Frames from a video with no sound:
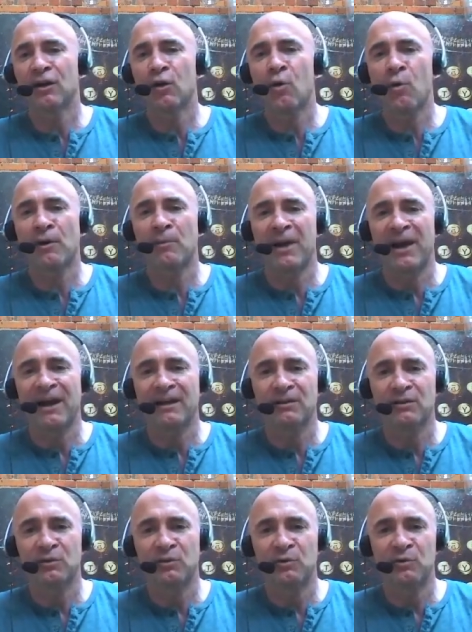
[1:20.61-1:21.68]
quarterback
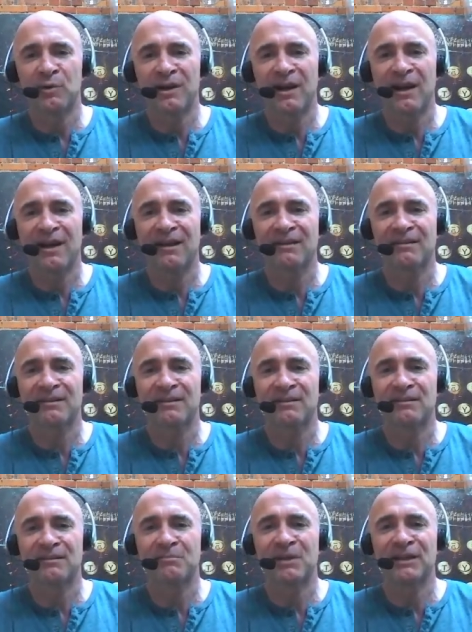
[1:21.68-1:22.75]
who
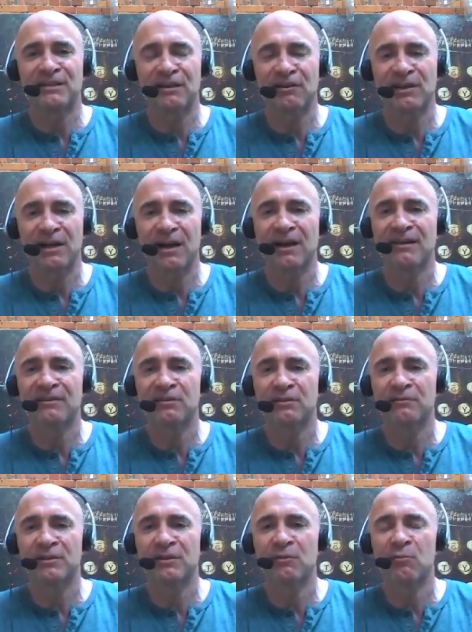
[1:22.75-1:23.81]
is a military guy, had
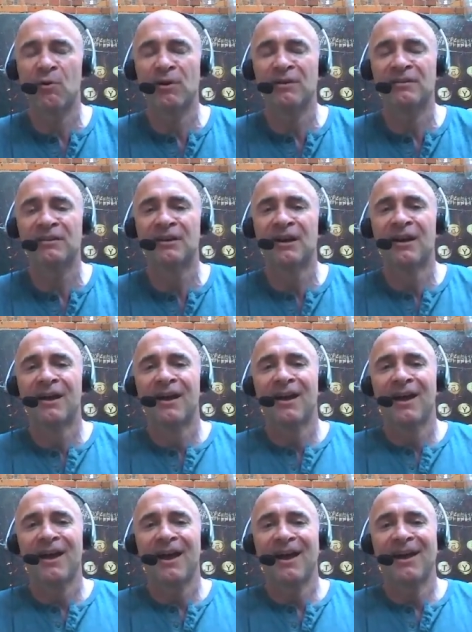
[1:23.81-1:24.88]
served in the wars
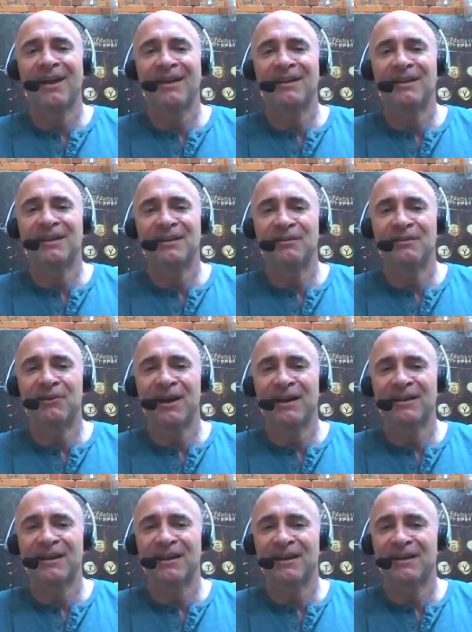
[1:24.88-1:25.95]
in
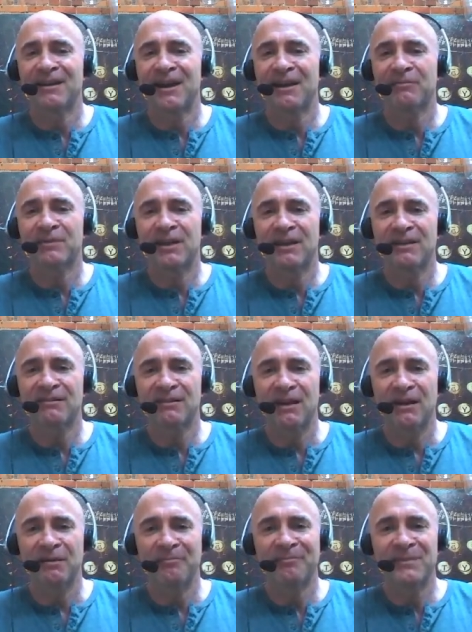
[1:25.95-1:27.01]
Iraq and
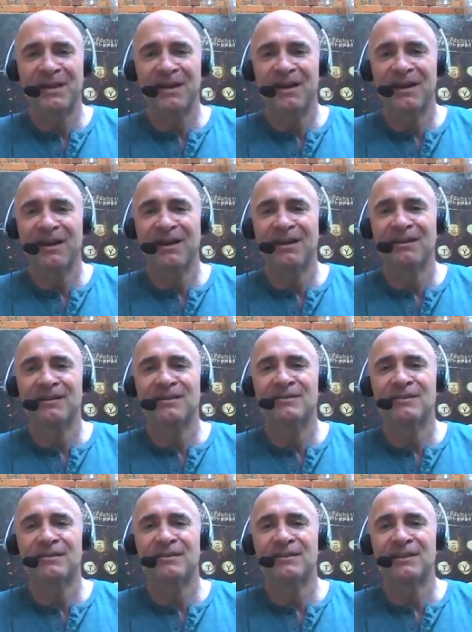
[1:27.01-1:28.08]
Afghanistan.
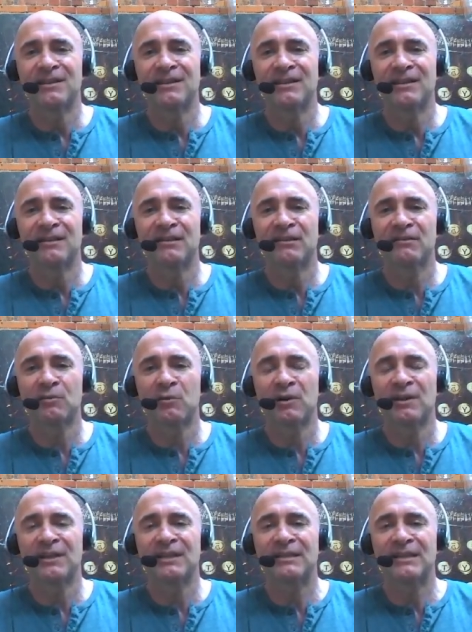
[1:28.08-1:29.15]
And the
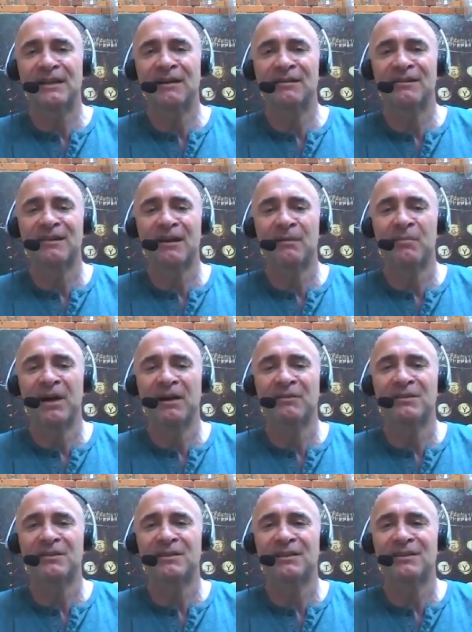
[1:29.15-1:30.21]
story tells
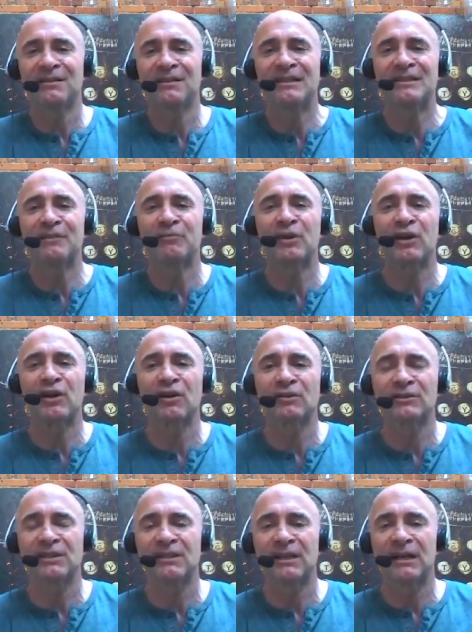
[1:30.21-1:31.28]
about the
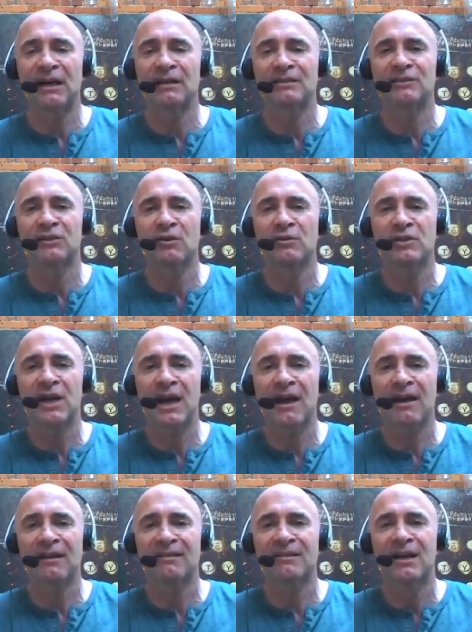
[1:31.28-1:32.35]
difficulty the college coach
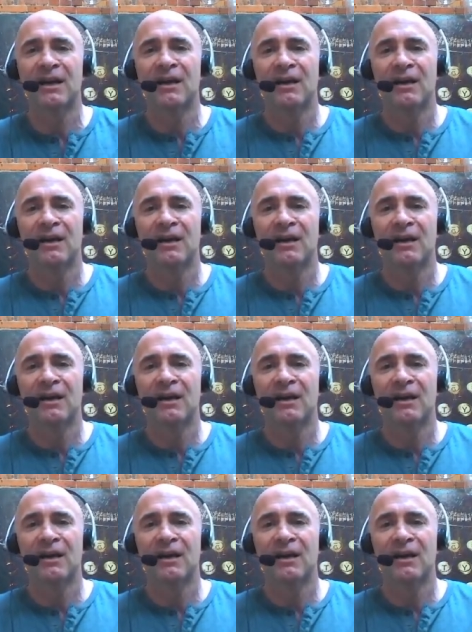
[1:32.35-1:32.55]
has